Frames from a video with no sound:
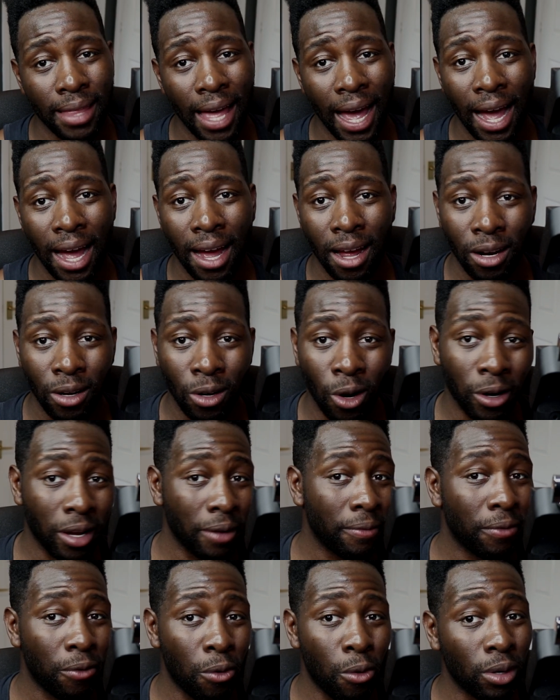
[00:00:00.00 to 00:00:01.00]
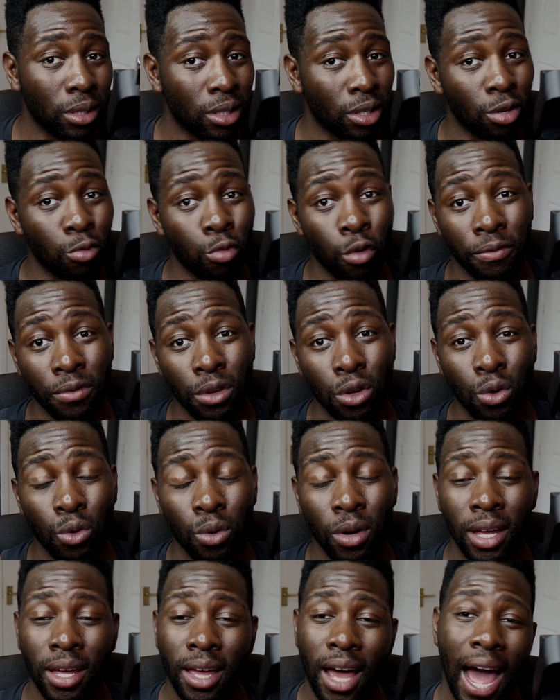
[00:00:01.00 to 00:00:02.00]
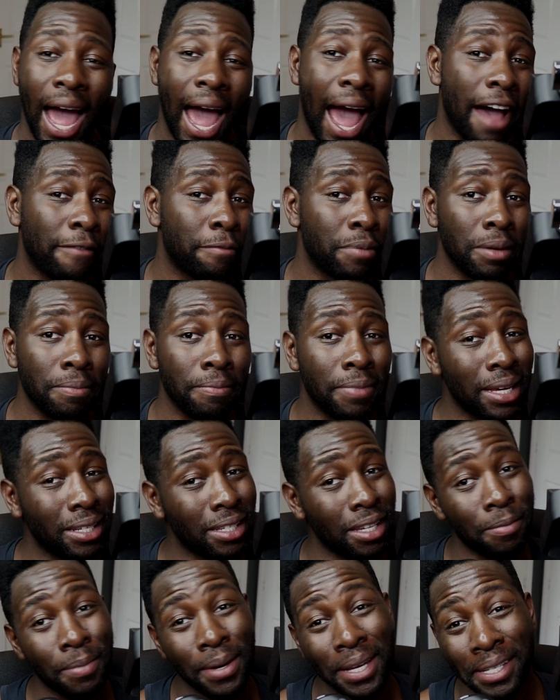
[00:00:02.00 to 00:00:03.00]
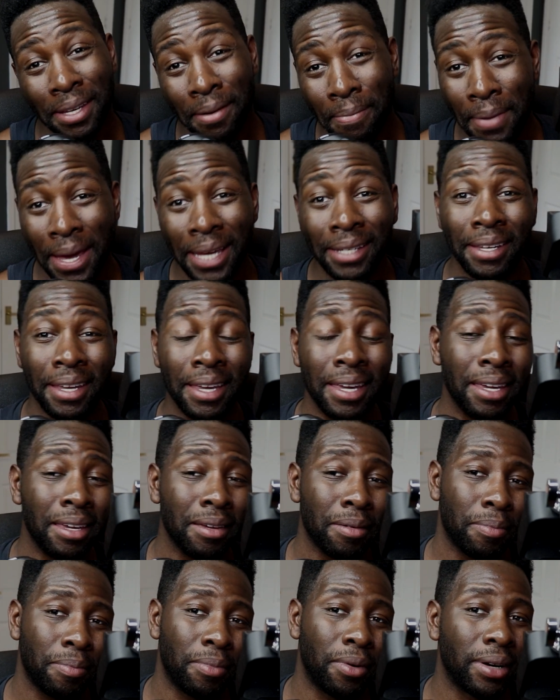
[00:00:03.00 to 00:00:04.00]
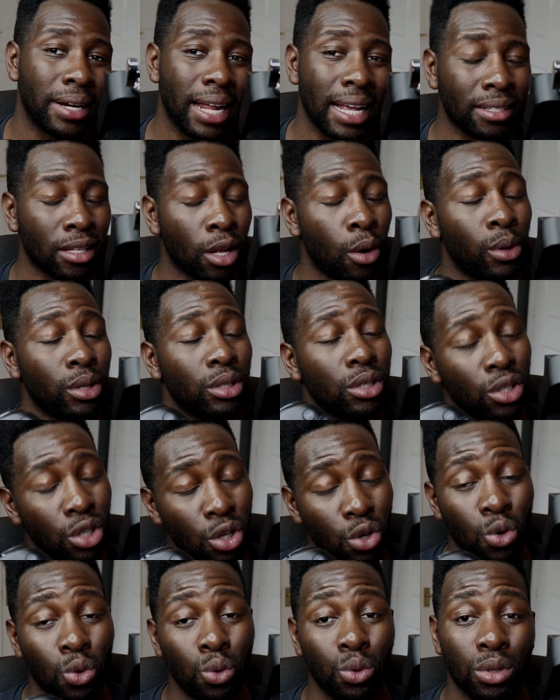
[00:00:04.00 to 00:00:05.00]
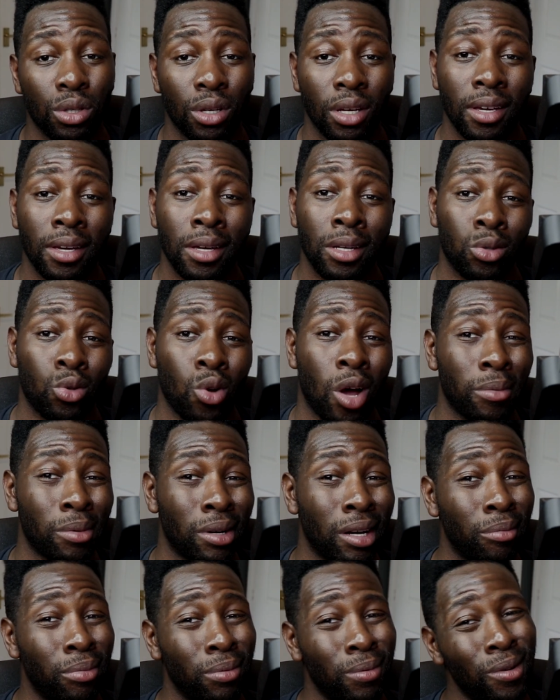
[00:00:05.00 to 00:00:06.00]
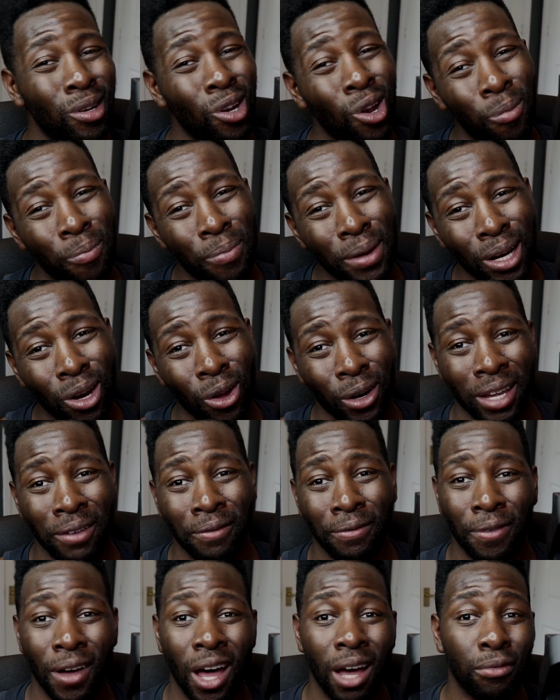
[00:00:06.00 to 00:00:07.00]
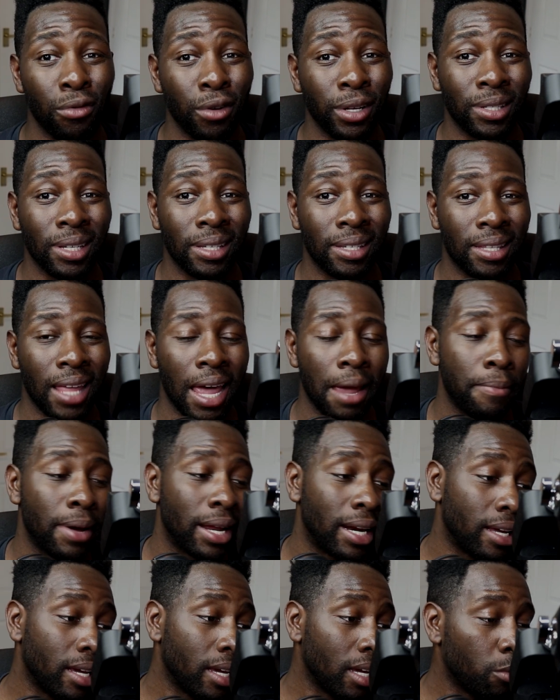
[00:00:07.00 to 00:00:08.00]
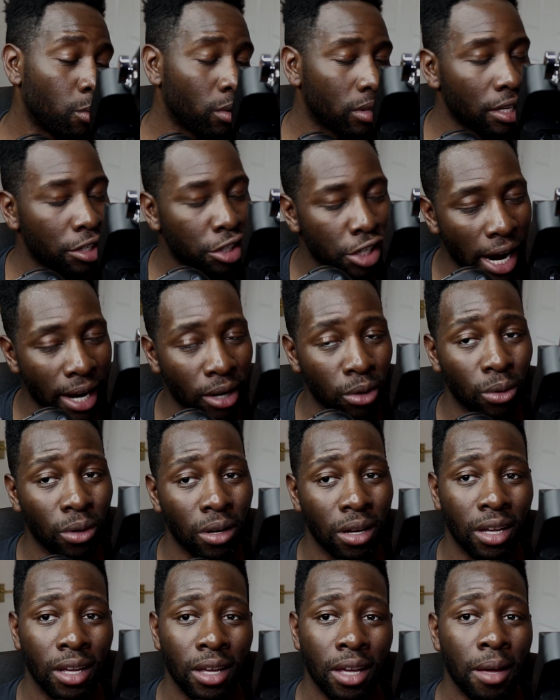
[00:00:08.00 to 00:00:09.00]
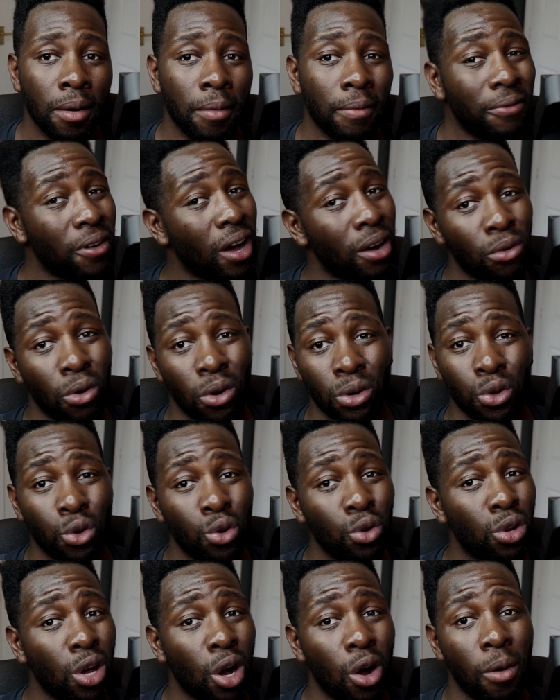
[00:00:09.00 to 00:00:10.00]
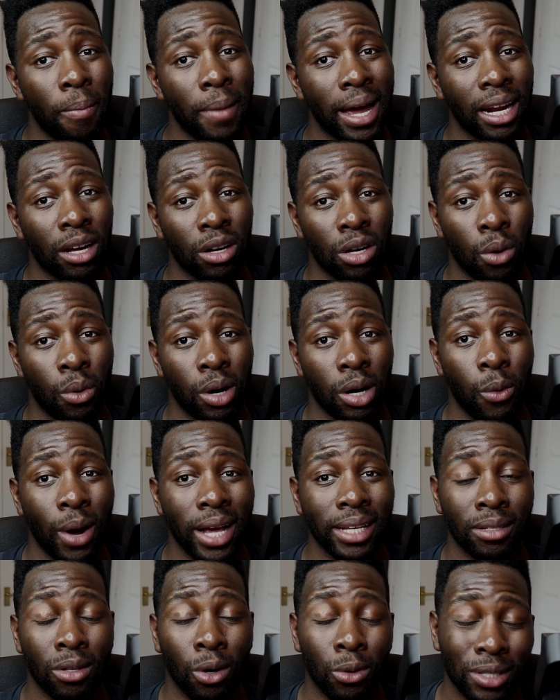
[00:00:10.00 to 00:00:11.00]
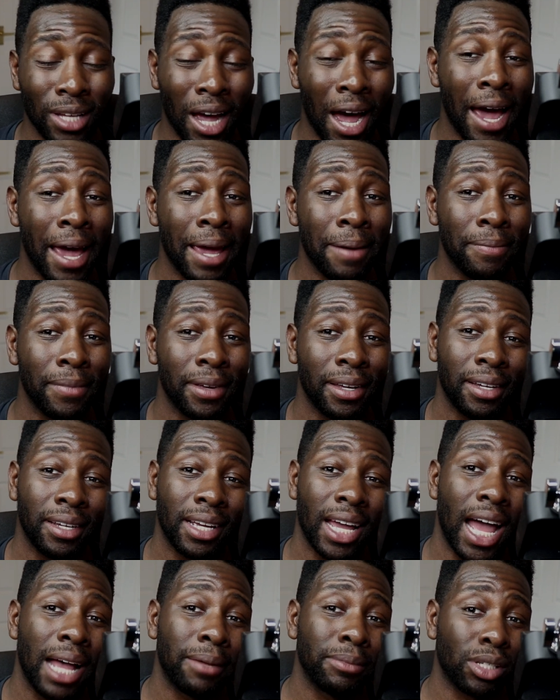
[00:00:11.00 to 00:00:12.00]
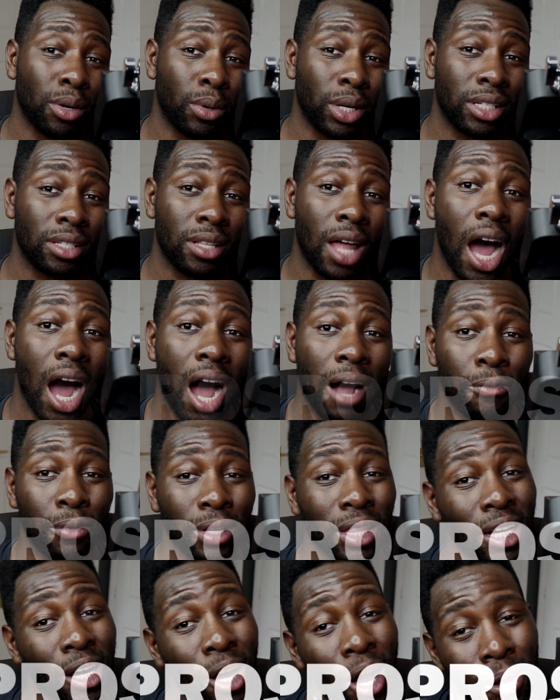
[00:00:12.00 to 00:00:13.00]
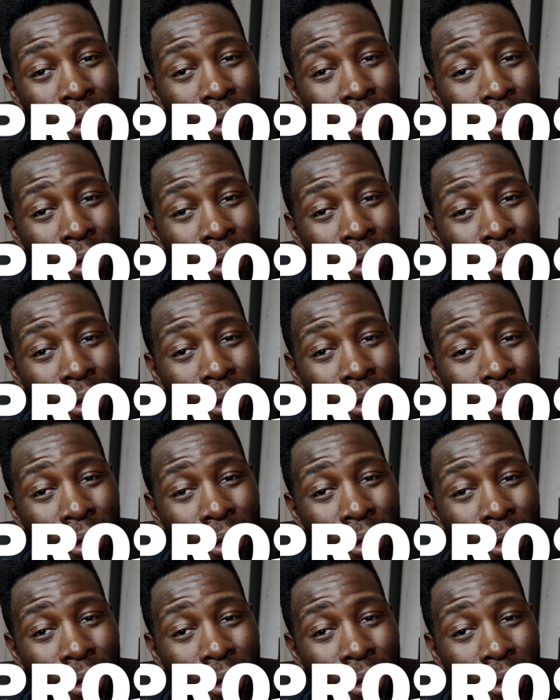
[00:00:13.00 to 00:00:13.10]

that are looking forward to the review. I have been busy, but that's no excuse. So I'm going to be looking further into stability with the channel. Further ado though, man, I don't want to waste no time. So I'm going to start off with